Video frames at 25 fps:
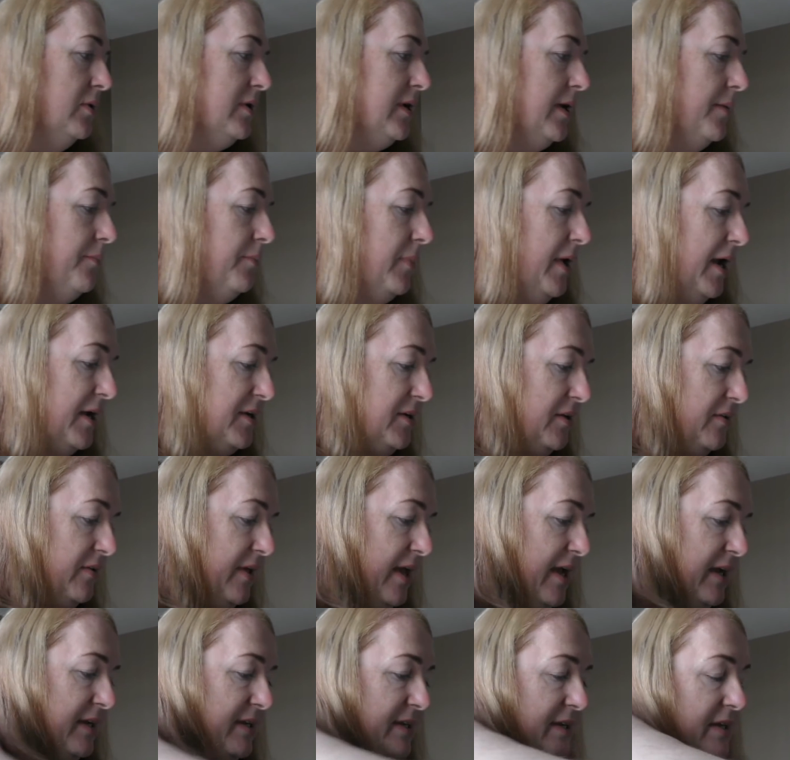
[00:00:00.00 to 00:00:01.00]
we'll come back to
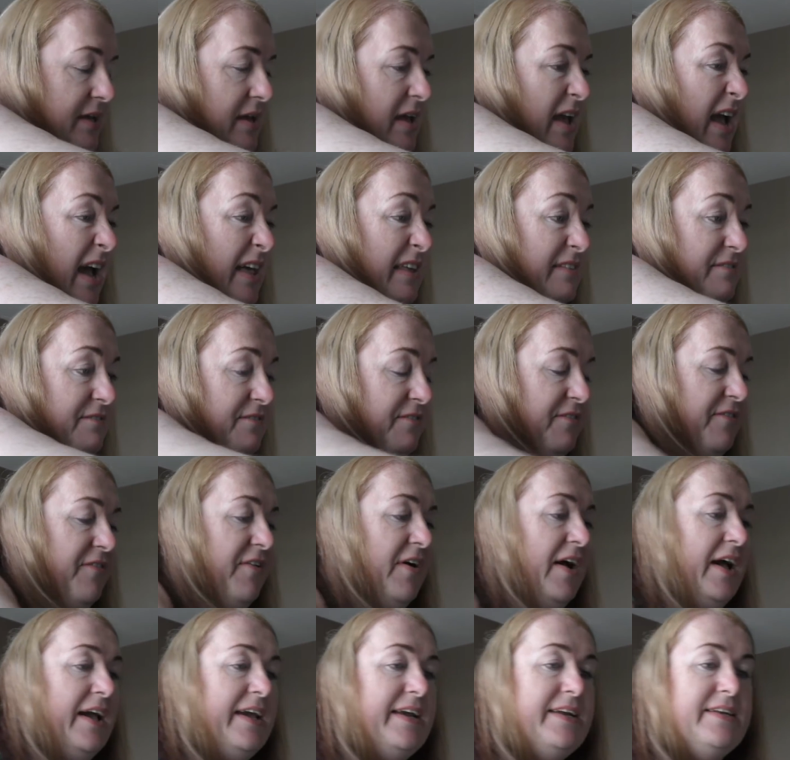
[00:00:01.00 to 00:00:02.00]
that. And
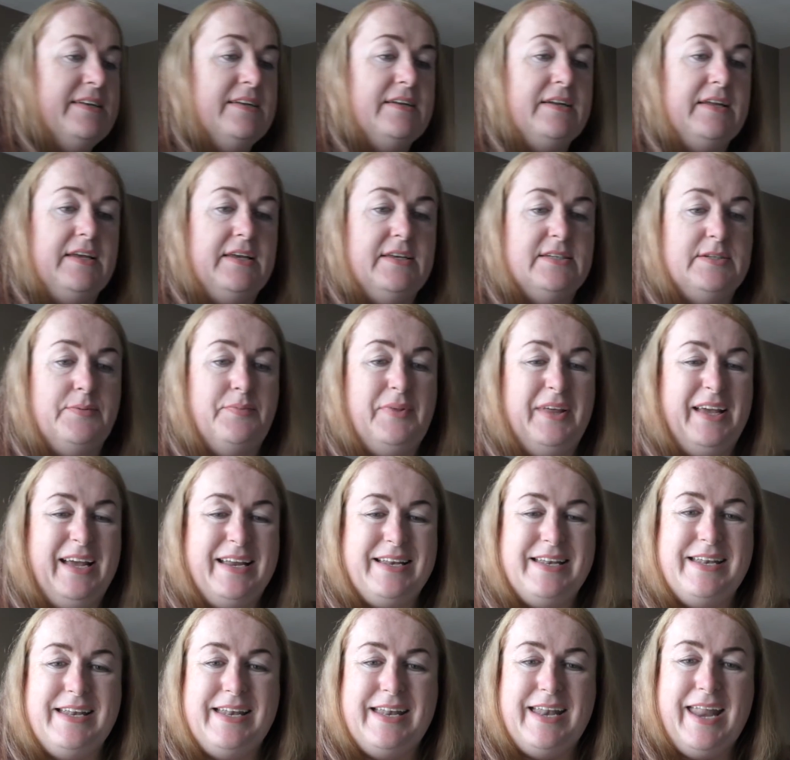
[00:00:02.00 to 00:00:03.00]
finally, something
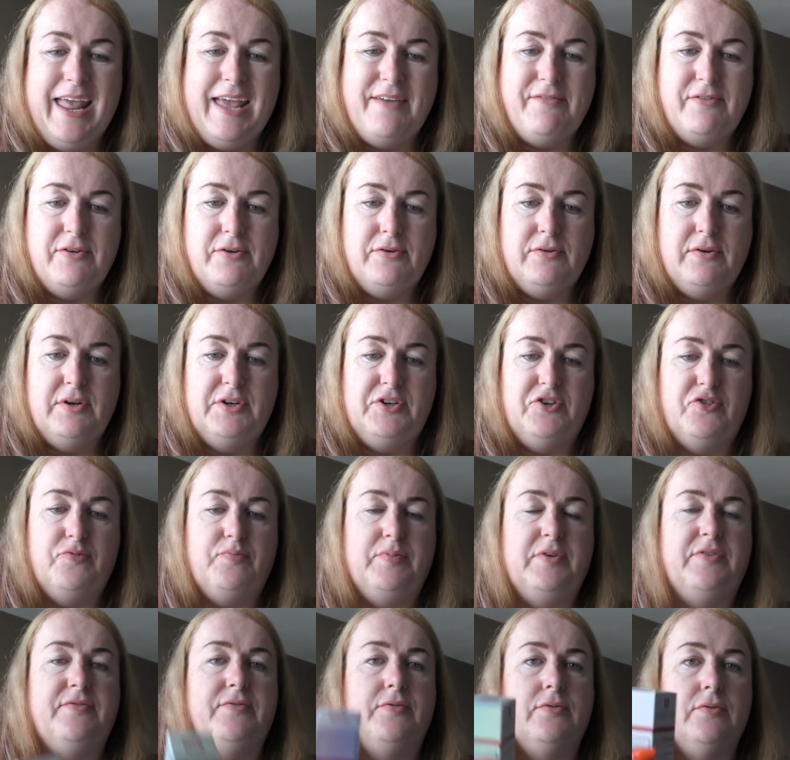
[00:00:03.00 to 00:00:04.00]
I'd never heard
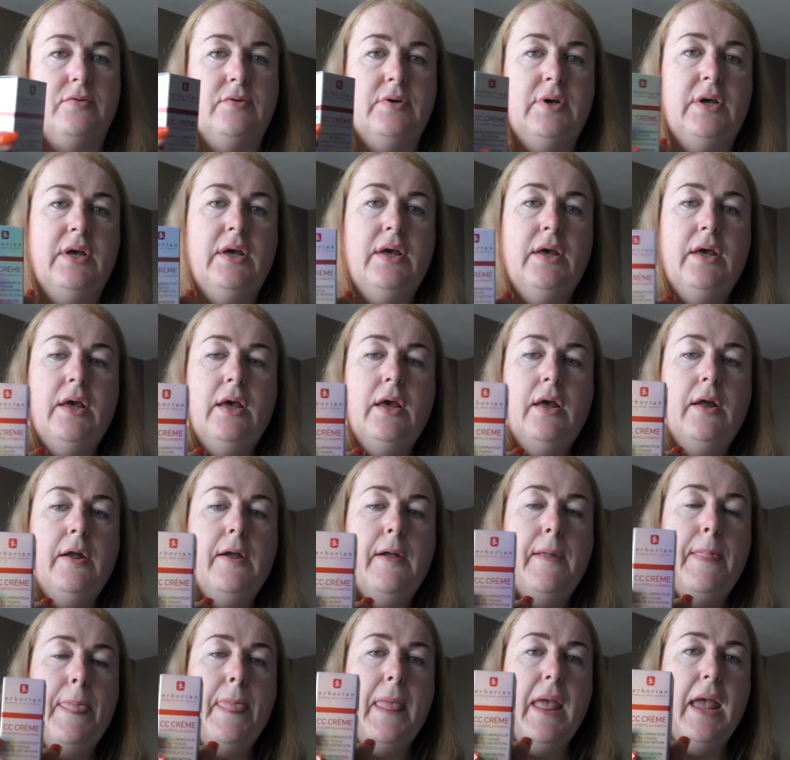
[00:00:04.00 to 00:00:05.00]
of before,
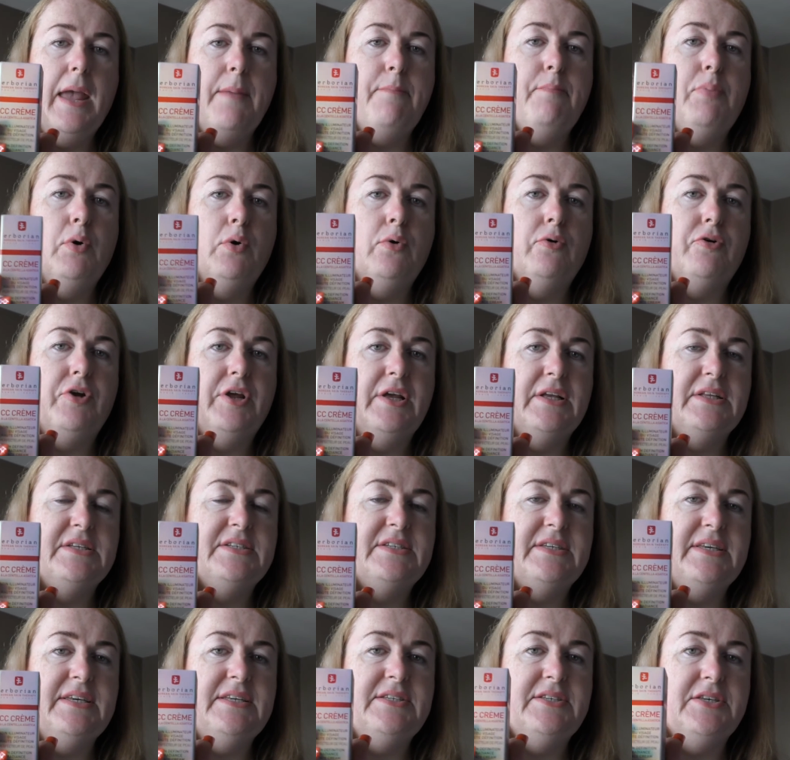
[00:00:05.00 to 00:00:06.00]
Eborian
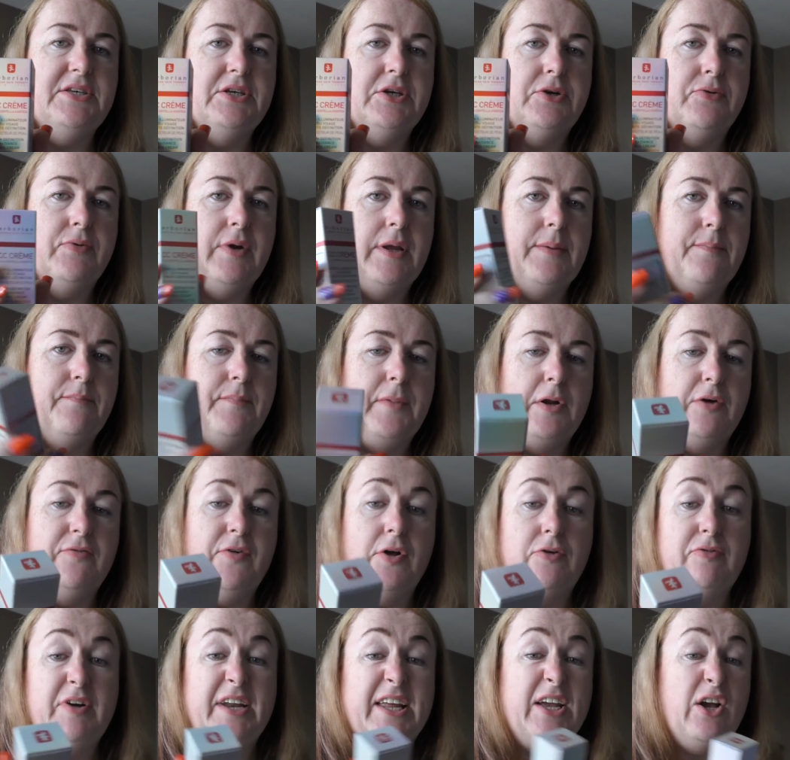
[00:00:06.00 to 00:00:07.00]
CC cream. I've
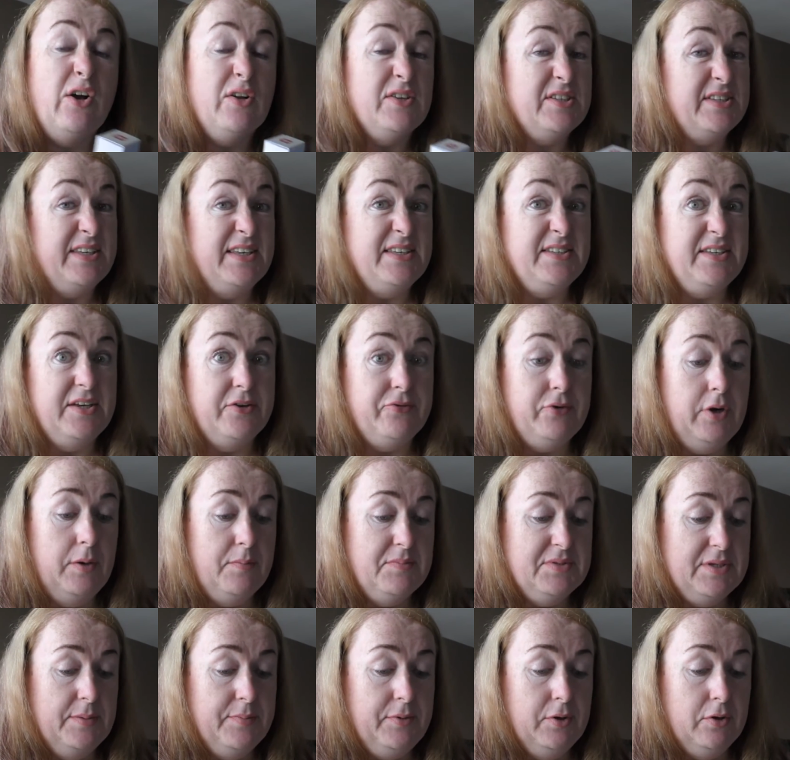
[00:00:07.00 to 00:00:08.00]
already got CC
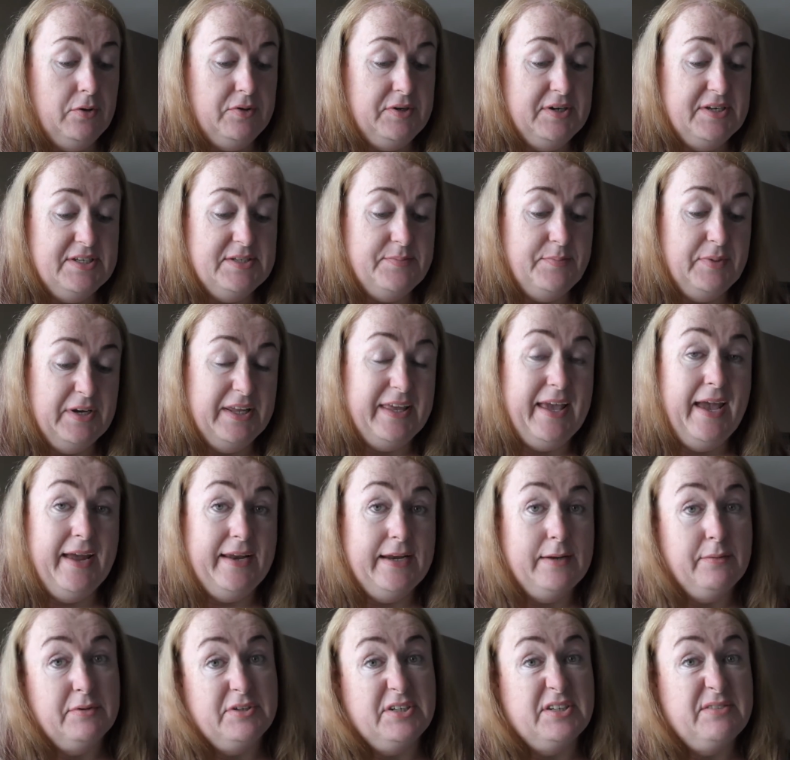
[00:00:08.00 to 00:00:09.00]
creams, I'll be honest, but
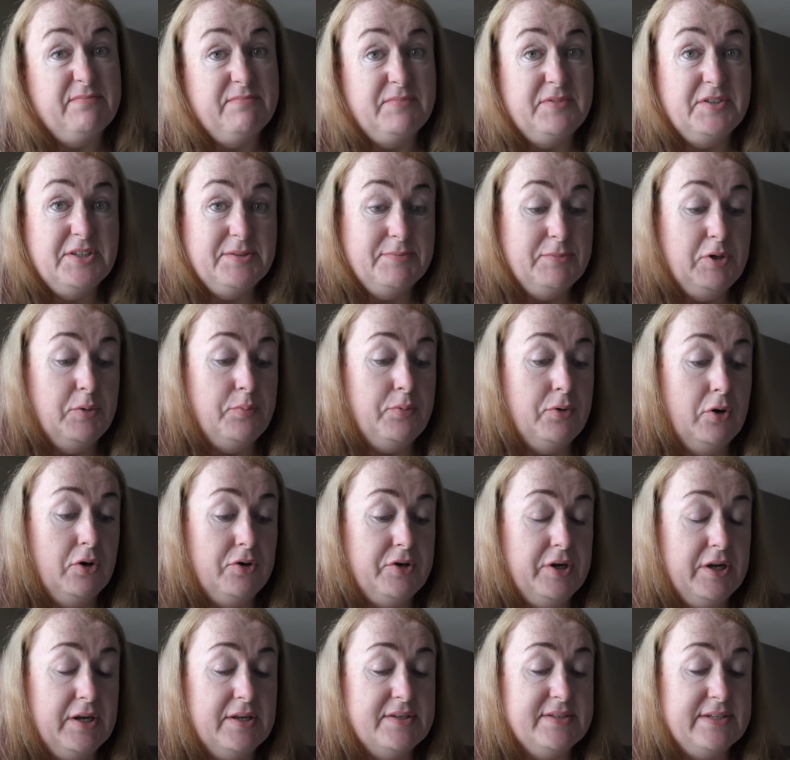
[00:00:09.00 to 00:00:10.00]
again, I wanted some new
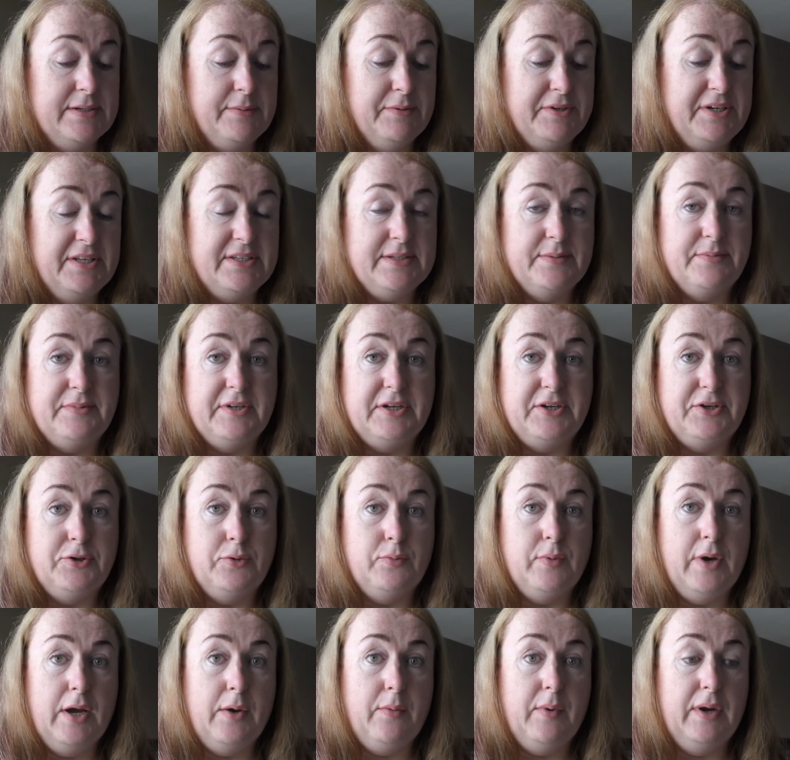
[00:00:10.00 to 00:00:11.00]
products, and I wanted something
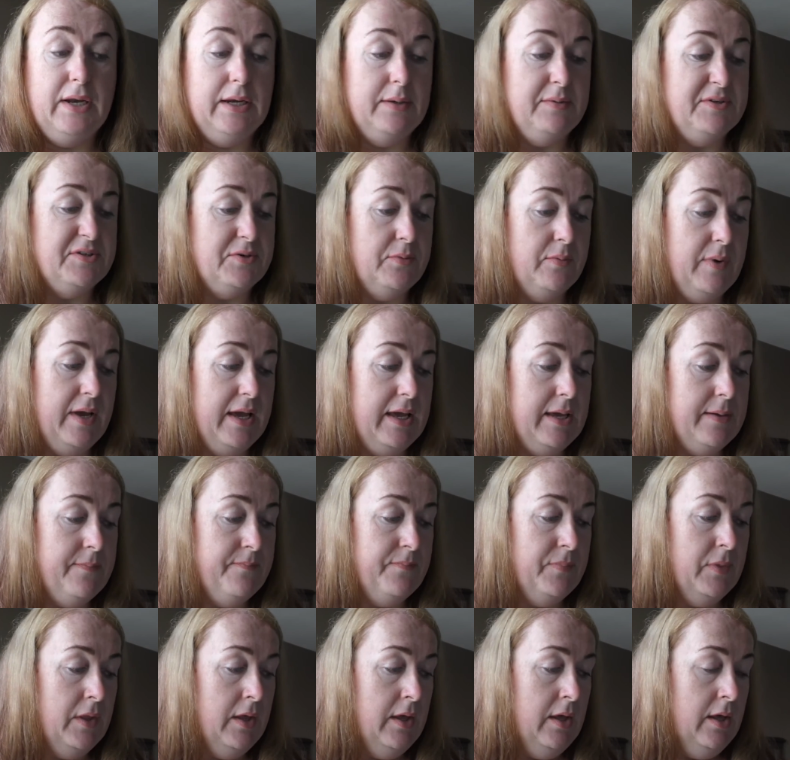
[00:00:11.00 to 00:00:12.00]
to wear while I was away.
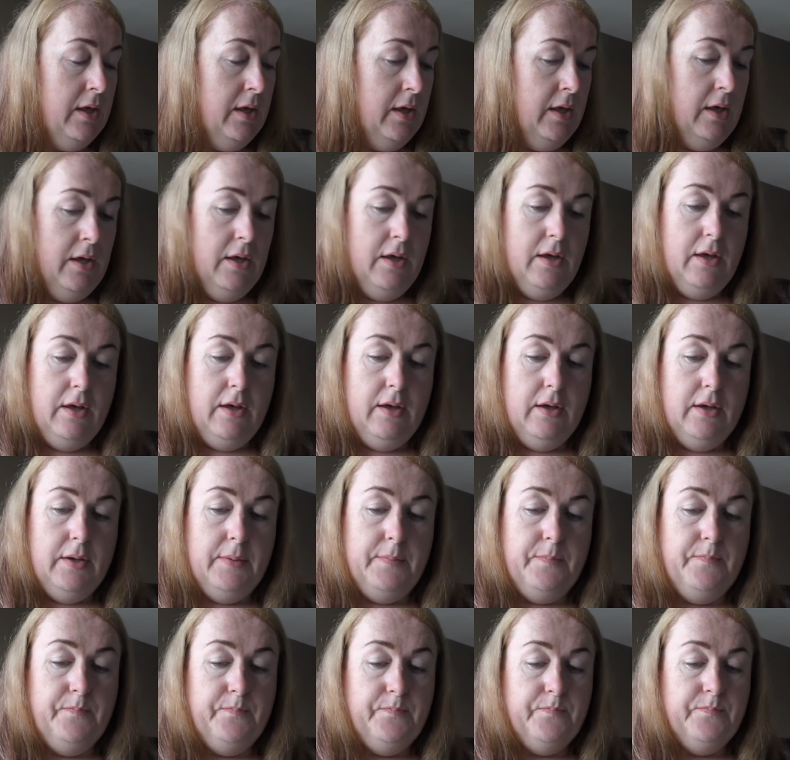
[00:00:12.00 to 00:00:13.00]

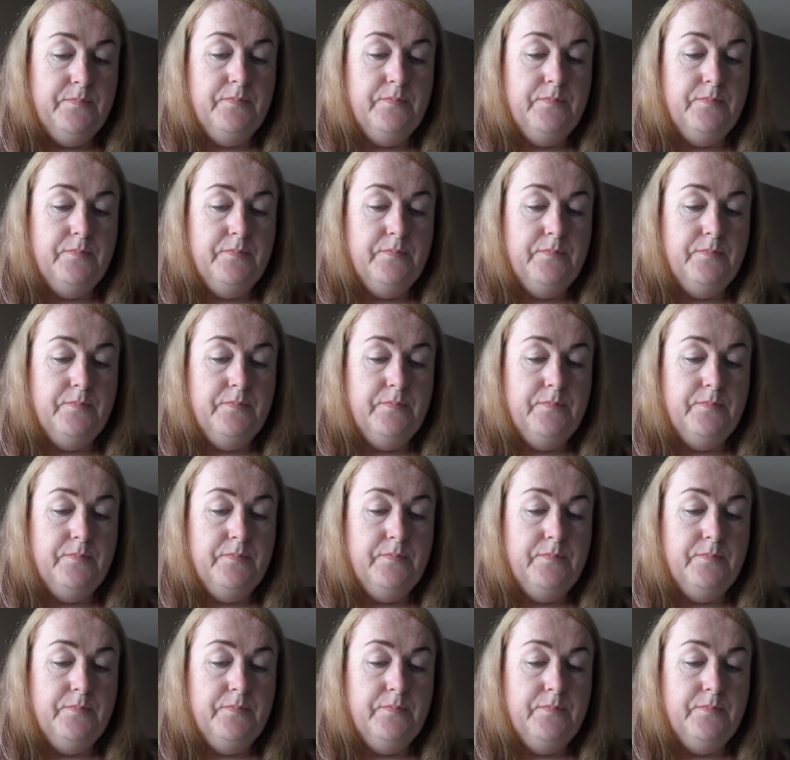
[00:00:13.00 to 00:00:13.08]
And